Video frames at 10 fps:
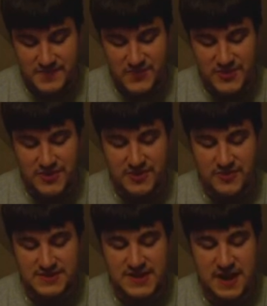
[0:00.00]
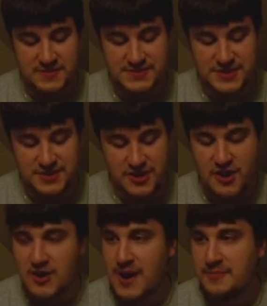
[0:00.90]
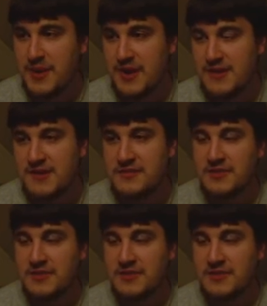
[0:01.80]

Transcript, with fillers: when Tommy's like, you know, I buried him,